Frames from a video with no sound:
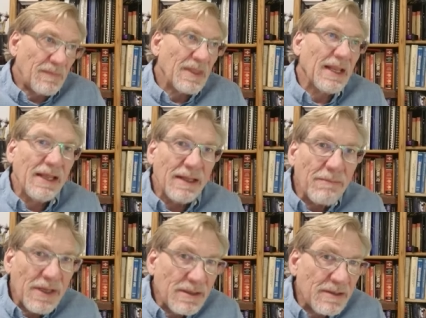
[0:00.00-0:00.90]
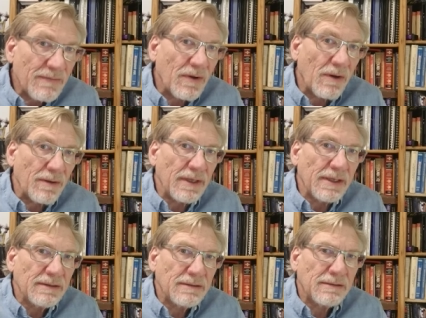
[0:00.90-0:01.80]
in the midst of all
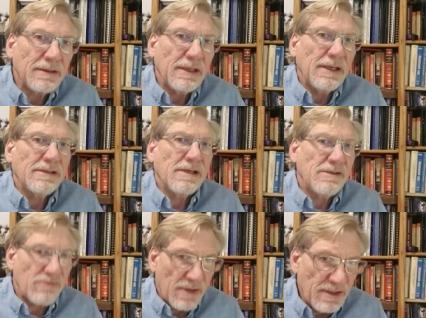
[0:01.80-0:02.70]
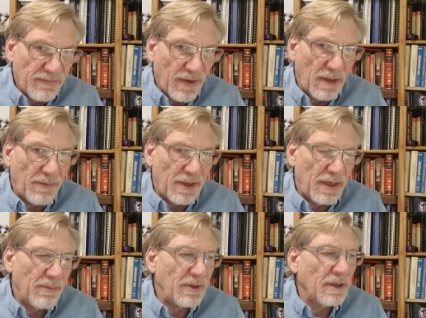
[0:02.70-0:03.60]
this is a strange fellow by the
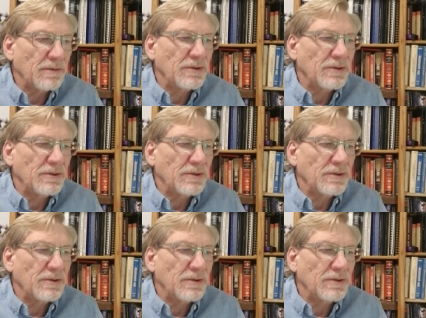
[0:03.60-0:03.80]
name of Dr.